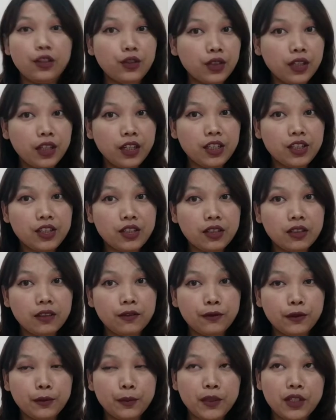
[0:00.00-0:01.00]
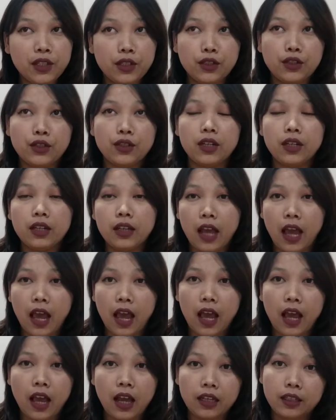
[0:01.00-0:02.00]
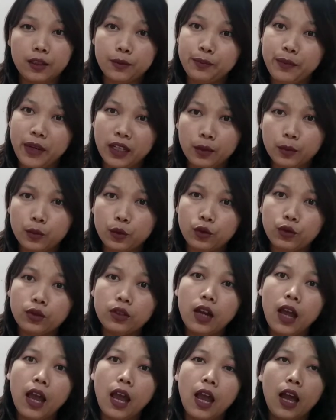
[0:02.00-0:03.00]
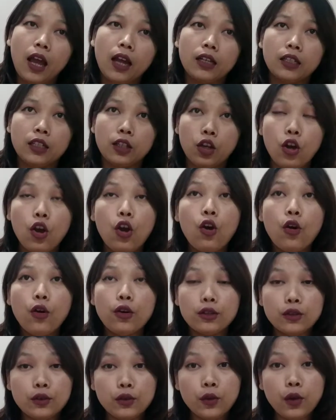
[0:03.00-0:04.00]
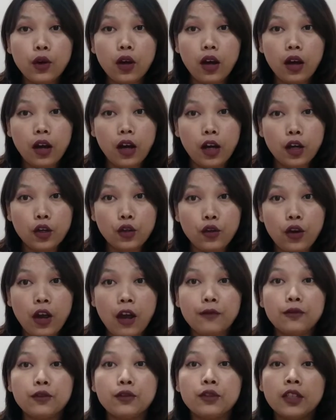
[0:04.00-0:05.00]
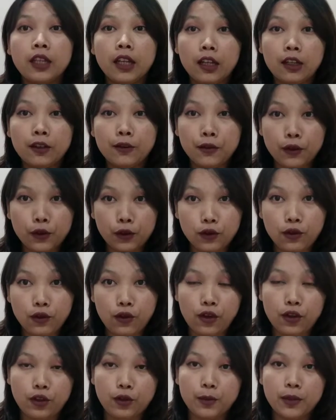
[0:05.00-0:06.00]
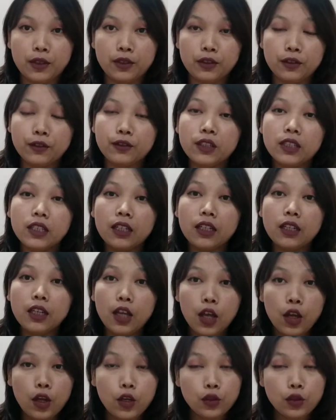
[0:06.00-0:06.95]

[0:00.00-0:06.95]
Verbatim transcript: education information, and many more. And also you have to take few documents over there.